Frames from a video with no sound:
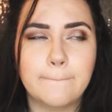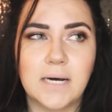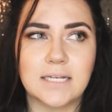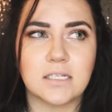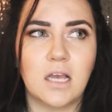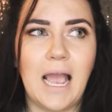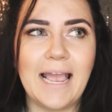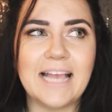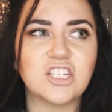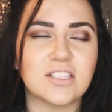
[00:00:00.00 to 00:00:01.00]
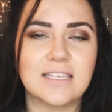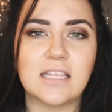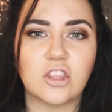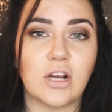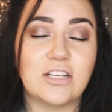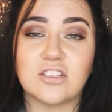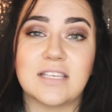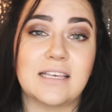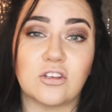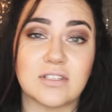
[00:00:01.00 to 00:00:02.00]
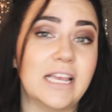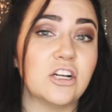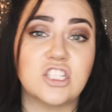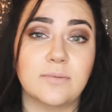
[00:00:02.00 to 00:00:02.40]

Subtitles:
But I just think they're scared.